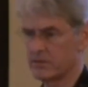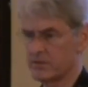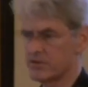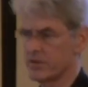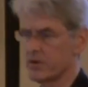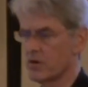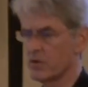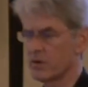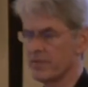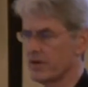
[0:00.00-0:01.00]

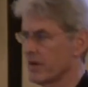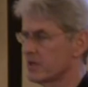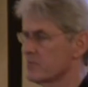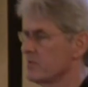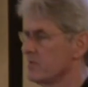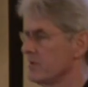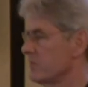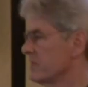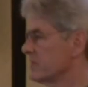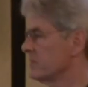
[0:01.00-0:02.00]
zero communication between the
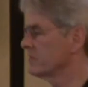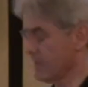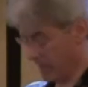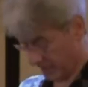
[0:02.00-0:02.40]
principals.